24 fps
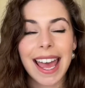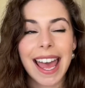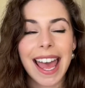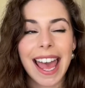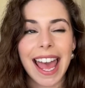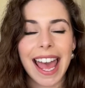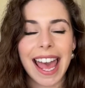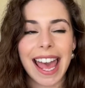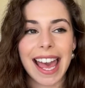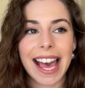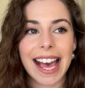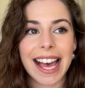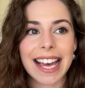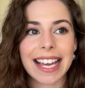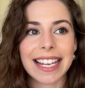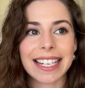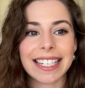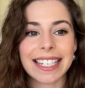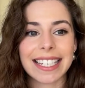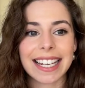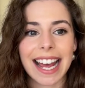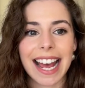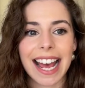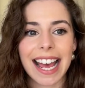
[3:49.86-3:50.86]

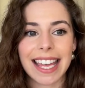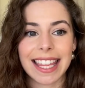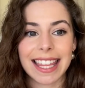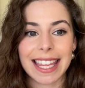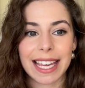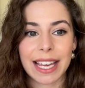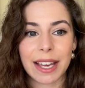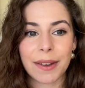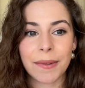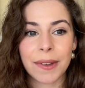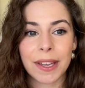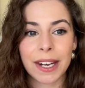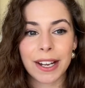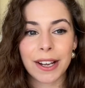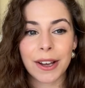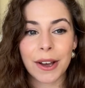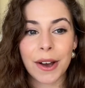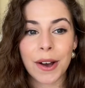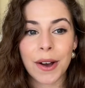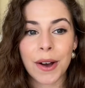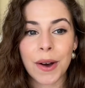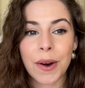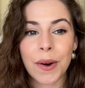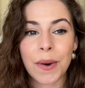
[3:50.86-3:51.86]
and I think I'm gonna
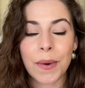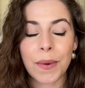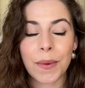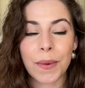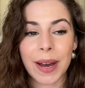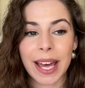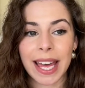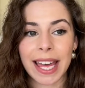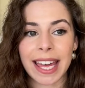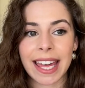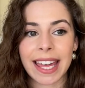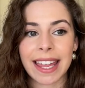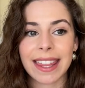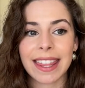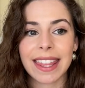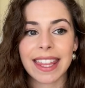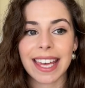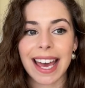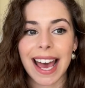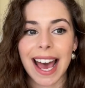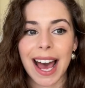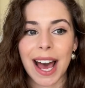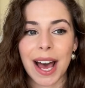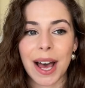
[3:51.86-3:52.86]
go with
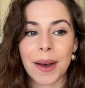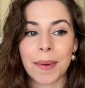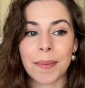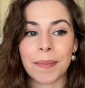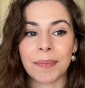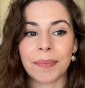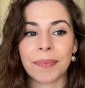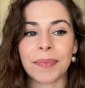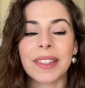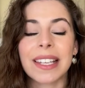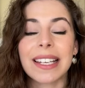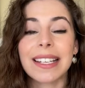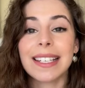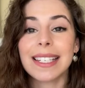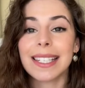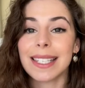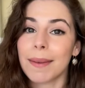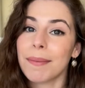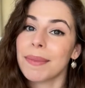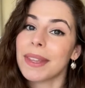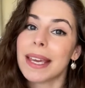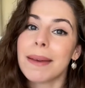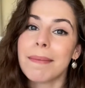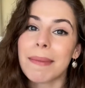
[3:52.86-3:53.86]
um,
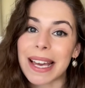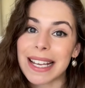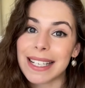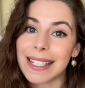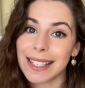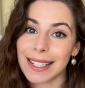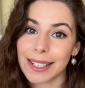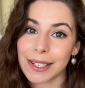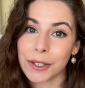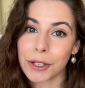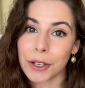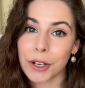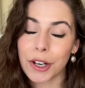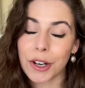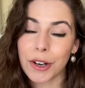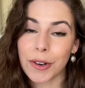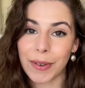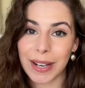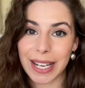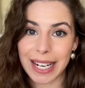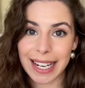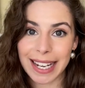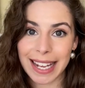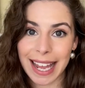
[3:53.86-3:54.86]
something by Sister
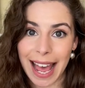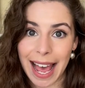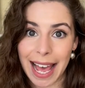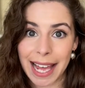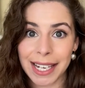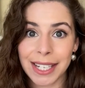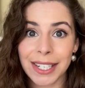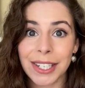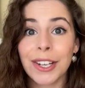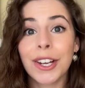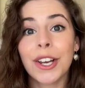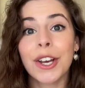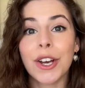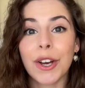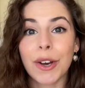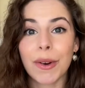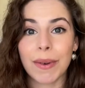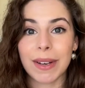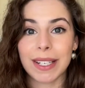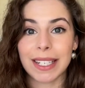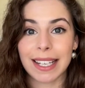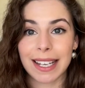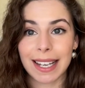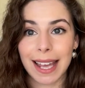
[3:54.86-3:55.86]
Corita Kent, who
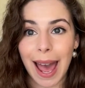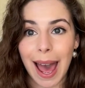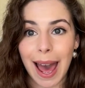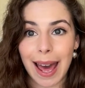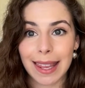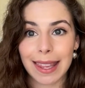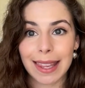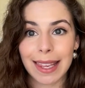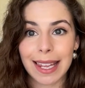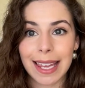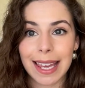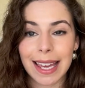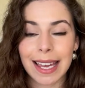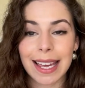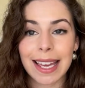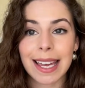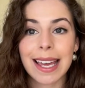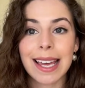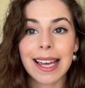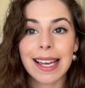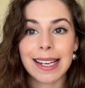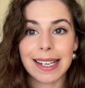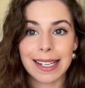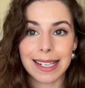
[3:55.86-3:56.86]
is a Catholic
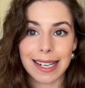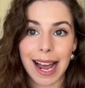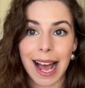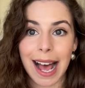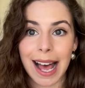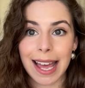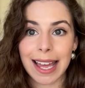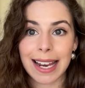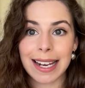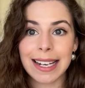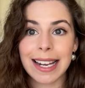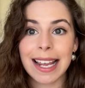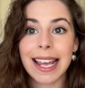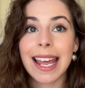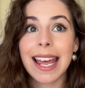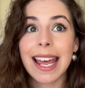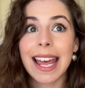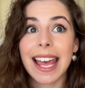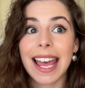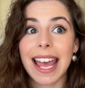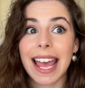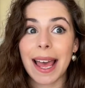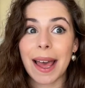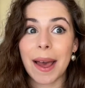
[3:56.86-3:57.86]
nun,
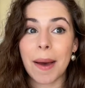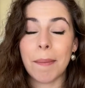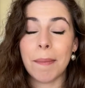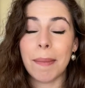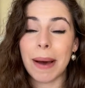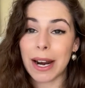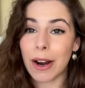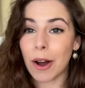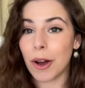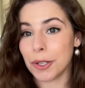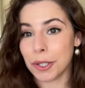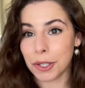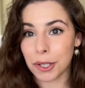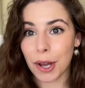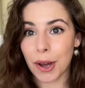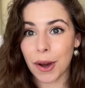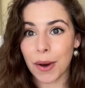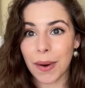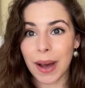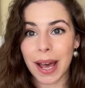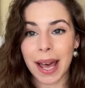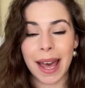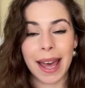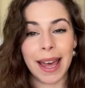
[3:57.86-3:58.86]
but
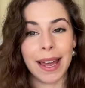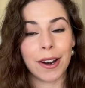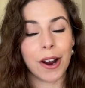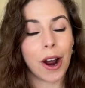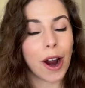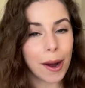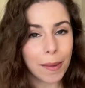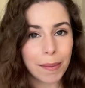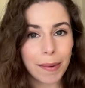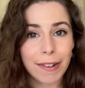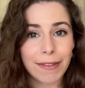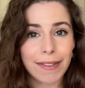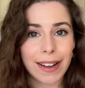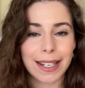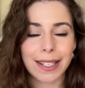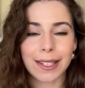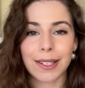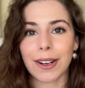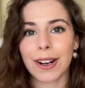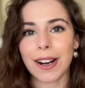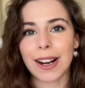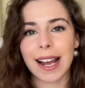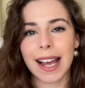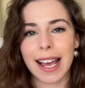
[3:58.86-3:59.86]
also an art
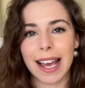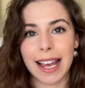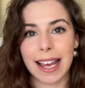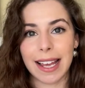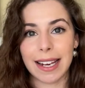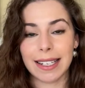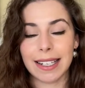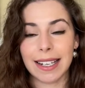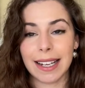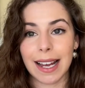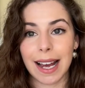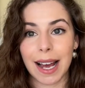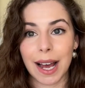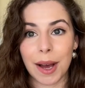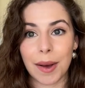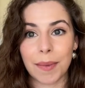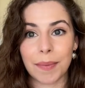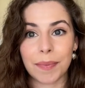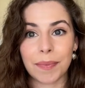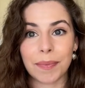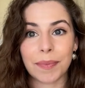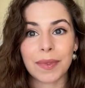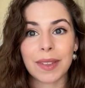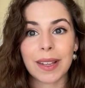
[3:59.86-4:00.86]
professor and
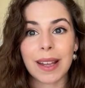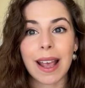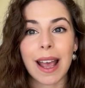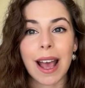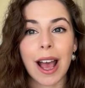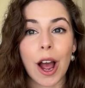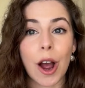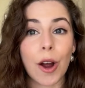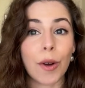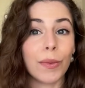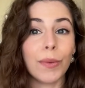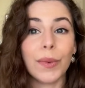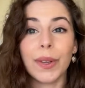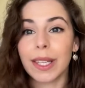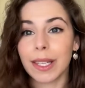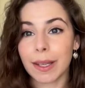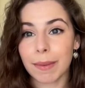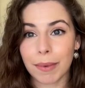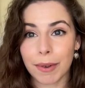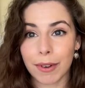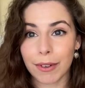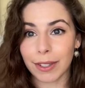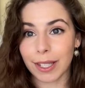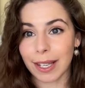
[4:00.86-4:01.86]
um, a really
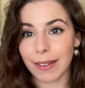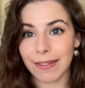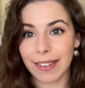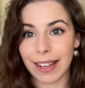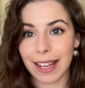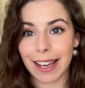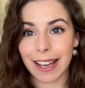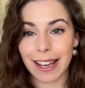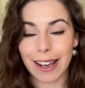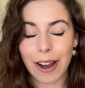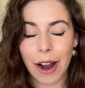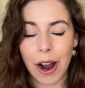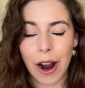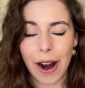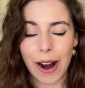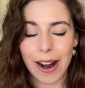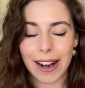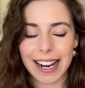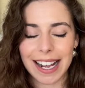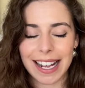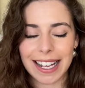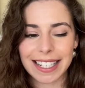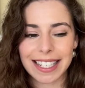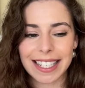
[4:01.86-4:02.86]
prolific
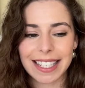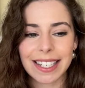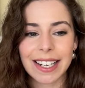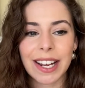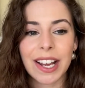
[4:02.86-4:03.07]
artist